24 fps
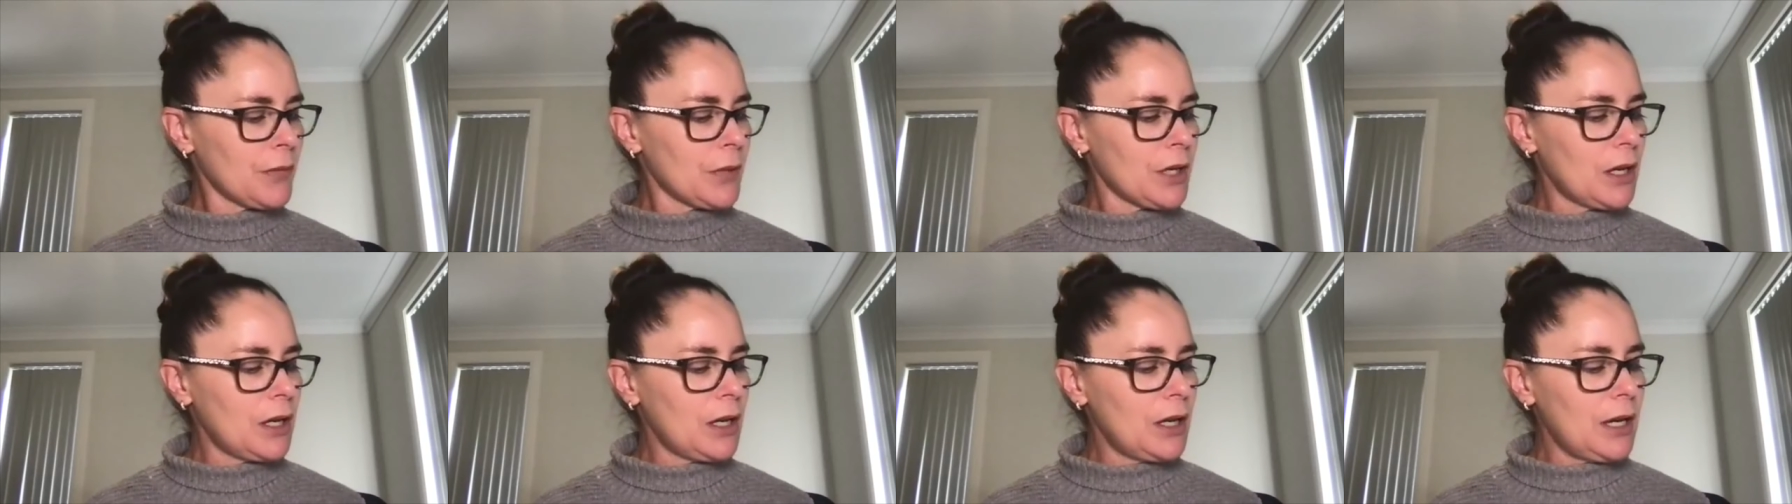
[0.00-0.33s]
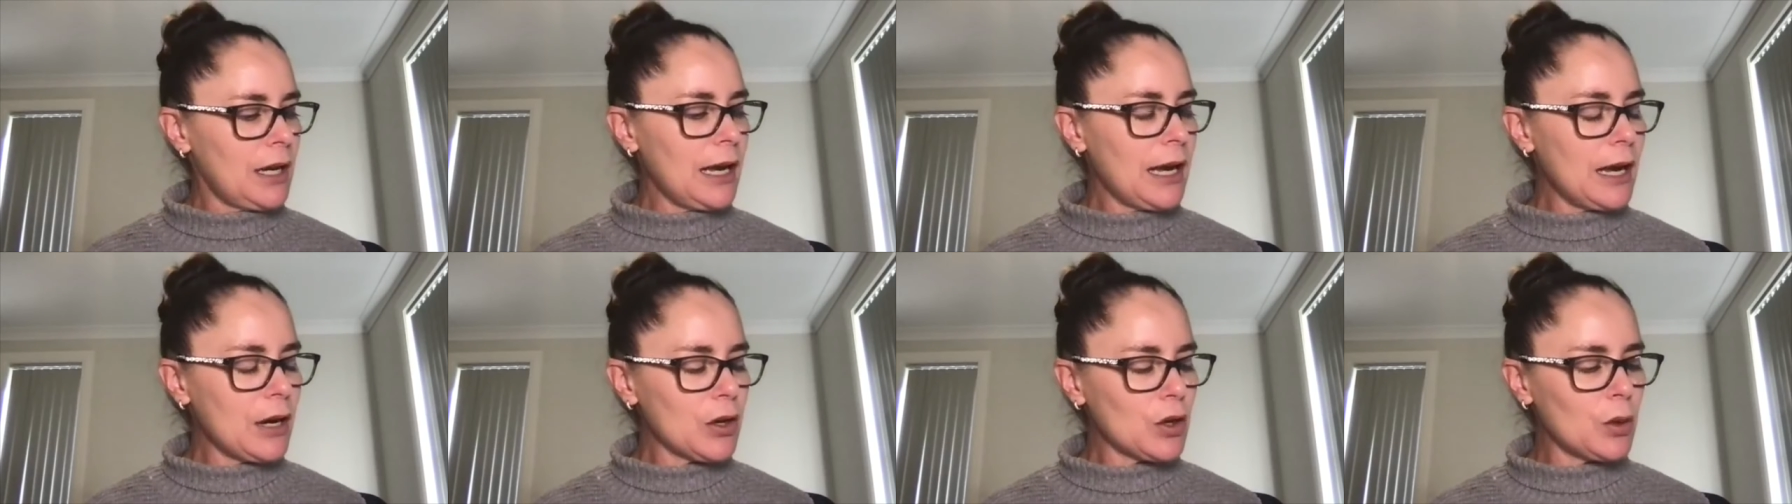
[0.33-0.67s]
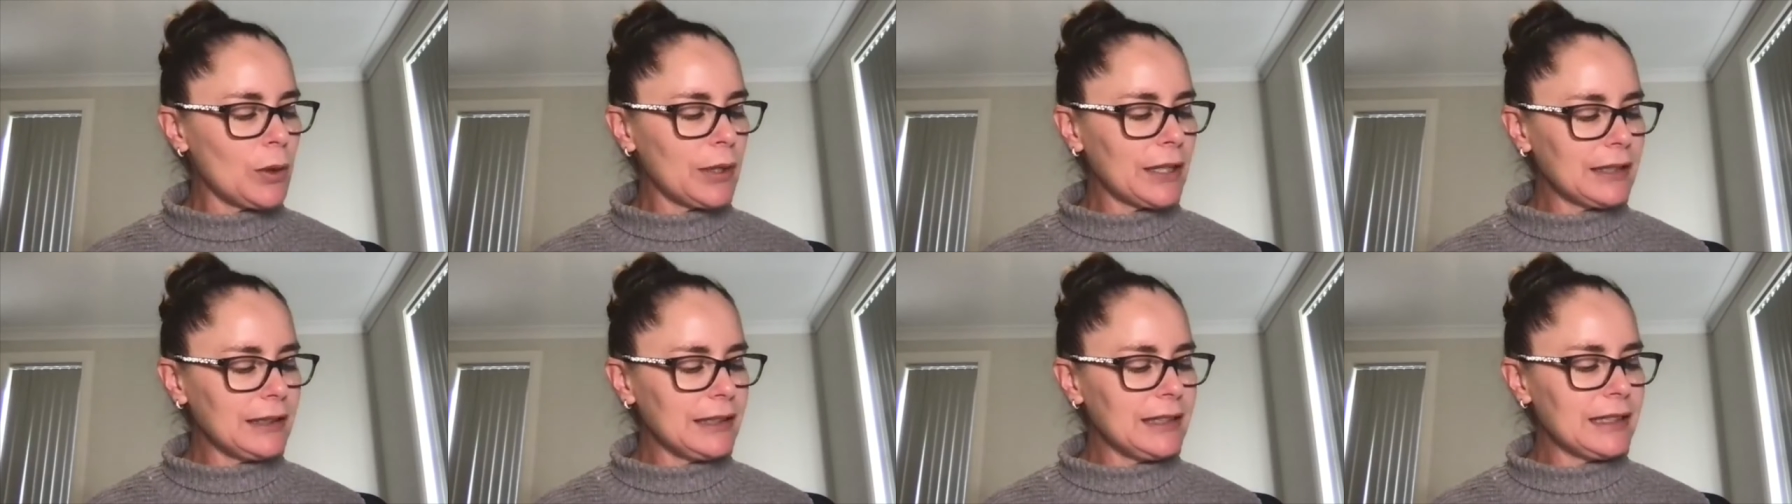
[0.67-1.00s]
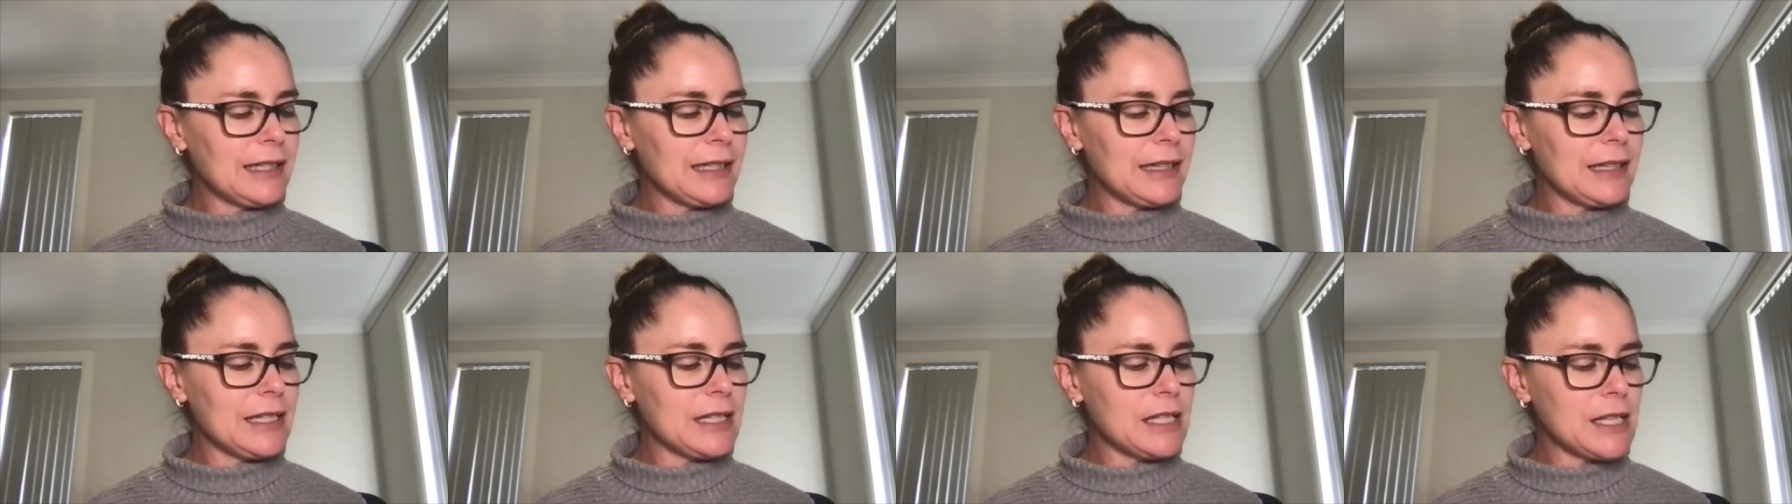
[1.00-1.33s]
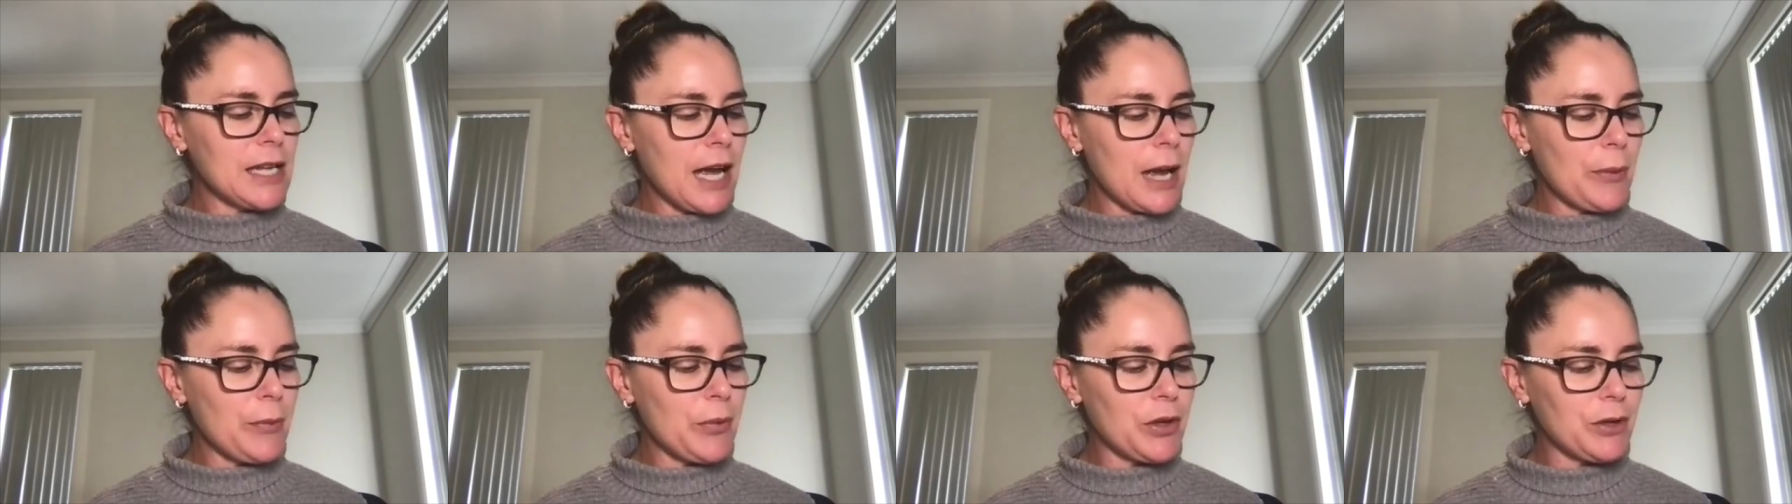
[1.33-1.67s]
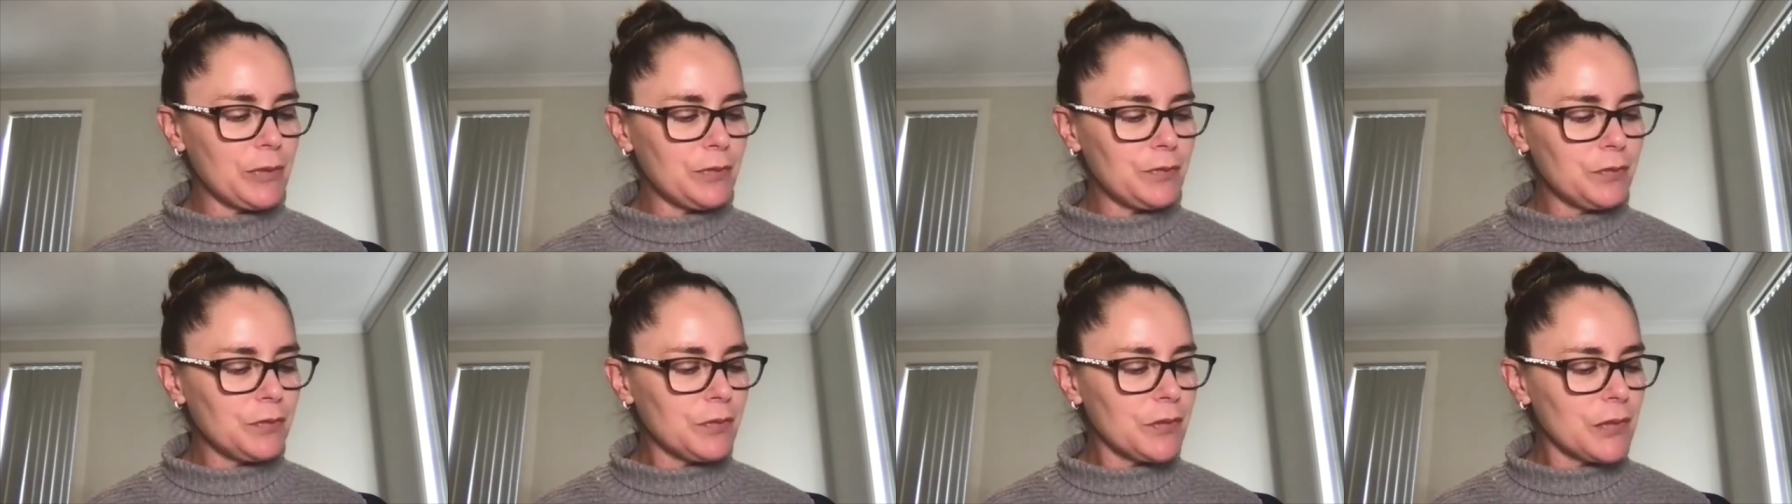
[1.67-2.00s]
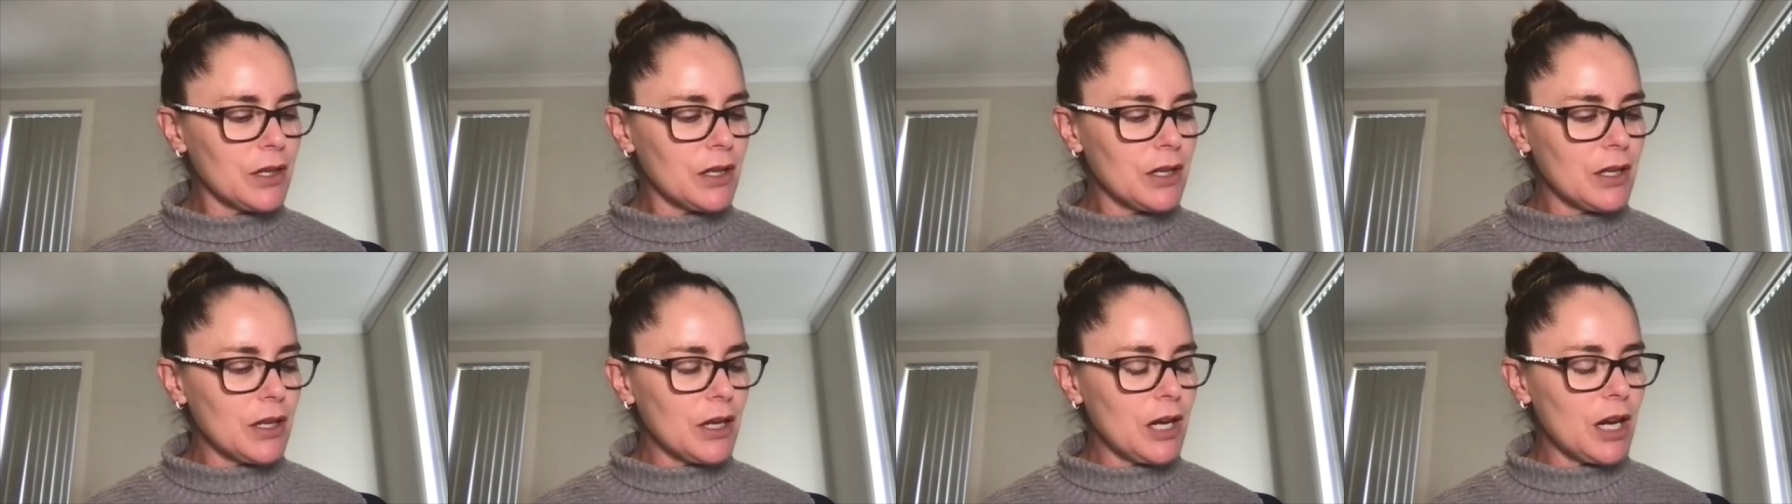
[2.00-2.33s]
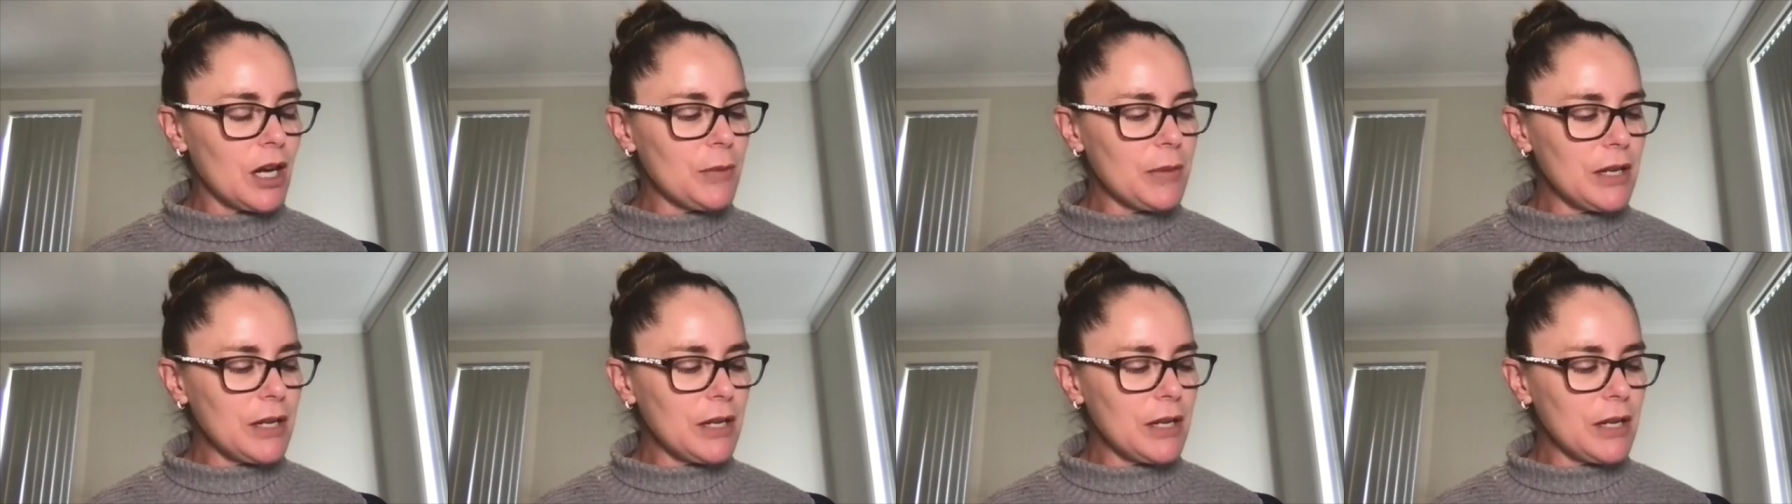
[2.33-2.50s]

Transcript: how quickly can this happen? I'm